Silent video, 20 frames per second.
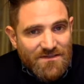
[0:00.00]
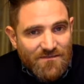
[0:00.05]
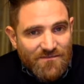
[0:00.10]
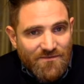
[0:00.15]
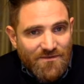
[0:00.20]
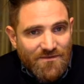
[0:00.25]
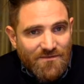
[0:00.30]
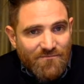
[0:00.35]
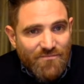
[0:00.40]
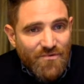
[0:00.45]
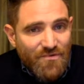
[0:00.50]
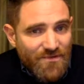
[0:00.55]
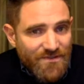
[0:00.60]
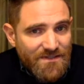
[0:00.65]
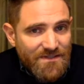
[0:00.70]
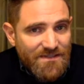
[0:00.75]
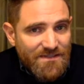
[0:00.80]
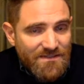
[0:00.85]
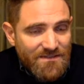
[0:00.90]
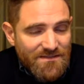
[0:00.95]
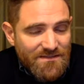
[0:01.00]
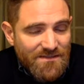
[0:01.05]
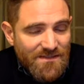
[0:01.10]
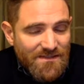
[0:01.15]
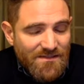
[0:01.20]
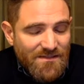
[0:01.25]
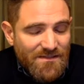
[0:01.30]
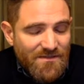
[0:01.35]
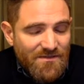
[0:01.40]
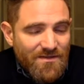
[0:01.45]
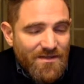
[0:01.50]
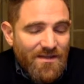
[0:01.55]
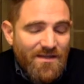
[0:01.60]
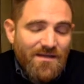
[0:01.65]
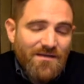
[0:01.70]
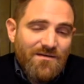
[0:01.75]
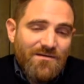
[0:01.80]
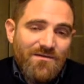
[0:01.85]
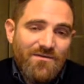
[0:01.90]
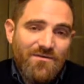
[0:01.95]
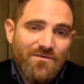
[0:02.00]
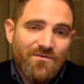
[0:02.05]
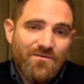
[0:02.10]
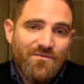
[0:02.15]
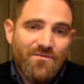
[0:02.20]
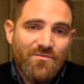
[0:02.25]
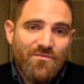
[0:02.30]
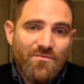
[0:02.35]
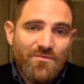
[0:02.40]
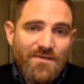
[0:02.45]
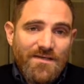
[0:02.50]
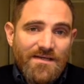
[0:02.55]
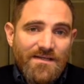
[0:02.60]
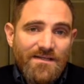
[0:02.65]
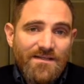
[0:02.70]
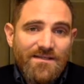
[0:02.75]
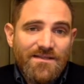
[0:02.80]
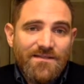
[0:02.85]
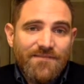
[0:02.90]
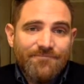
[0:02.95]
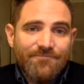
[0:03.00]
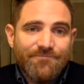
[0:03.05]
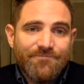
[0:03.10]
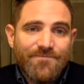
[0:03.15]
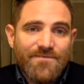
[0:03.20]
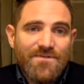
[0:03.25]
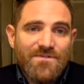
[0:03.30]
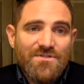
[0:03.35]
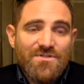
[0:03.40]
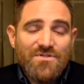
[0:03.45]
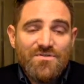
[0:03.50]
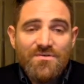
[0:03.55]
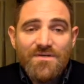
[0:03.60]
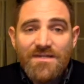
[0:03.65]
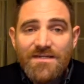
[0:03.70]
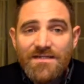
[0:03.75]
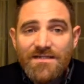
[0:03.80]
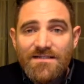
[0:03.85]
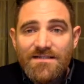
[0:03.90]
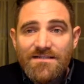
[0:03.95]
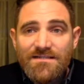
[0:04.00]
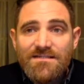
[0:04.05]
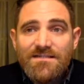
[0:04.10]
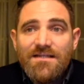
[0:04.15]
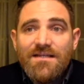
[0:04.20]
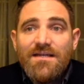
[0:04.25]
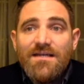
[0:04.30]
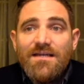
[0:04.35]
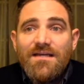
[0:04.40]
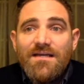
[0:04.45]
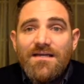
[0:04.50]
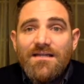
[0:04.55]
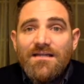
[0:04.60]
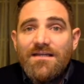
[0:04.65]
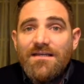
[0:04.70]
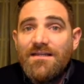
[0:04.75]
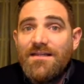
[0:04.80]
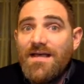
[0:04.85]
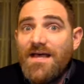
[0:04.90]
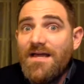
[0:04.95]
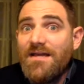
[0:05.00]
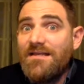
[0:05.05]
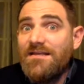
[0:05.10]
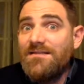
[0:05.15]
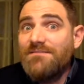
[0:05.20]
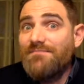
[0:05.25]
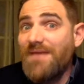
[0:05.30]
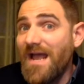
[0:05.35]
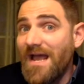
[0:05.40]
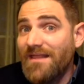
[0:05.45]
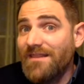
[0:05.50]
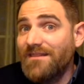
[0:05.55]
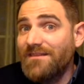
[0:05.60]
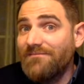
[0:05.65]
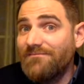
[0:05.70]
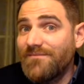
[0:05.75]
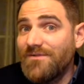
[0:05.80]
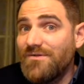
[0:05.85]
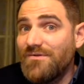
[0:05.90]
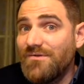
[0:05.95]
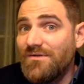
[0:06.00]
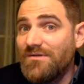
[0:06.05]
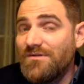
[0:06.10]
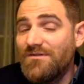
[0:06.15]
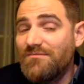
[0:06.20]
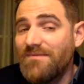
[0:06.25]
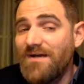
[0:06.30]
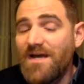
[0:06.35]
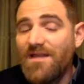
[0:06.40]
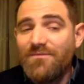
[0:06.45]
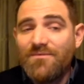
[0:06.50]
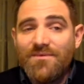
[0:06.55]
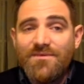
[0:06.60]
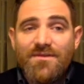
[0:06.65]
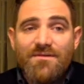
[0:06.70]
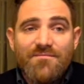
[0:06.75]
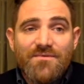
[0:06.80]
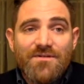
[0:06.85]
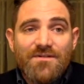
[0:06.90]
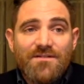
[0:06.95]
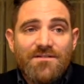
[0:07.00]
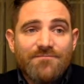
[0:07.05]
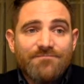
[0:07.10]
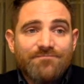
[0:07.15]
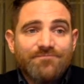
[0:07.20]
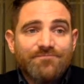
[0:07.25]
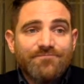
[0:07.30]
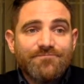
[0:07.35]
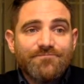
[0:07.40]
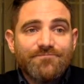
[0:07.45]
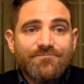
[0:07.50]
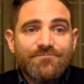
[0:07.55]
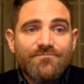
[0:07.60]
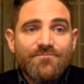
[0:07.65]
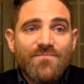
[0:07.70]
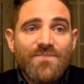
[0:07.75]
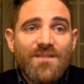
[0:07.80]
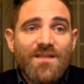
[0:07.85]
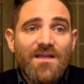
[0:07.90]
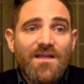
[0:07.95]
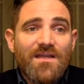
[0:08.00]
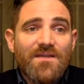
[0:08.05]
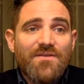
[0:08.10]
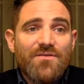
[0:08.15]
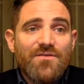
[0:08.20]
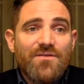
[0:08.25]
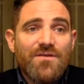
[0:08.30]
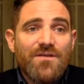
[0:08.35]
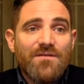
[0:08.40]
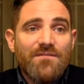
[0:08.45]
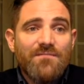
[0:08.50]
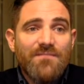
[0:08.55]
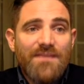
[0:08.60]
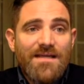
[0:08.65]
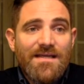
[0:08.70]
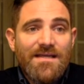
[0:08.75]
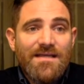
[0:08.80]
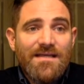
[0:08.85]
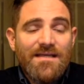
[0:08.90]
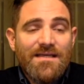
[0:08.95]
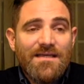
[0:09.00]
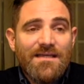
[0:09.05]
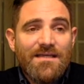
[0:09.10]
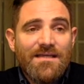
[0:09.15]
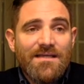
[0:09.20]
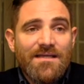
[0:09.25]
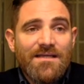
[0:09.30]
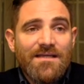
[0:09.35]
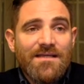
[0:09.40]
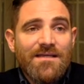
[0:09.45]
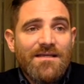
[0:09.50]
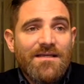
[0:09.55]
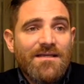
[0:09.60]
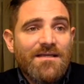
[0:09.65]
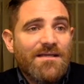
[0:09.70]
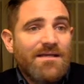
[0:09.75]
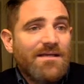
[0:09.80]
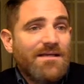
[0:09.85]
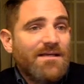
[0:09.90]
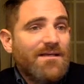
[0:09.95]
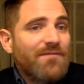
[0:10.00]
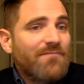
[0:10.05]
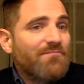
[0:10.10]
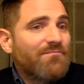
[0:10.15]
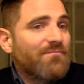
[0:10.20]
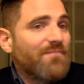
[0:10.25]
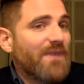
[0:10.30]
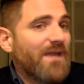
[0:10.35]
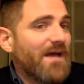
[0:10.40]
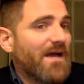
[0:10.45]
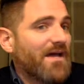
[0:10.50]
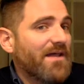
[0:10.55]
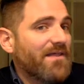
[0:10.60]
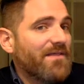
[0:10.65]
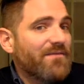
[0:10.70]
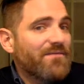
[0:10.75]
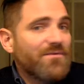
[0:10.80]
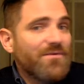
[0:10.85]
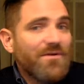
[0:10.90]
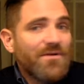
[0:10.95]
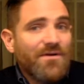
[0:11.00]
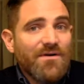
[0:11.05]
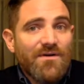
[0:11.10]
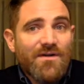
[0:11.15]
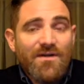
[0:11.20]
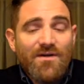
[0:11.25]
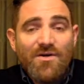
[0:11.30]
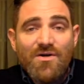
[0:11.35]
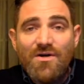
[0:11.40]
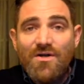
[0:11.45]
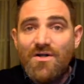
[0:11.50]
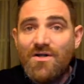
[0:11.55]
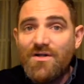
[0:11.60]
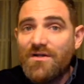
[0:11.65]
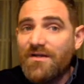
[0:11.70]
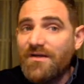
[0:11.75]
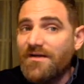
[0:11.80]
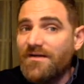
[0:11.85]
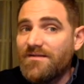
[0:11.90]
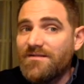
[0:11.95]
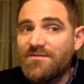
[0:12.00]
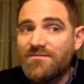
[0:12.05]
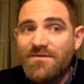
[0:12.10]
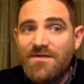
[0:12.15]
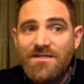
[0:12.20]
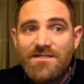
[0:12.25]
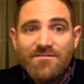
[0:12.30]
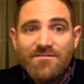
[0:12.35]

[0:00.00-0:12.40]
with booleans, and that you can't do with strings, and that is math. You can do math with numbers, and you can make math work in all kinds of ways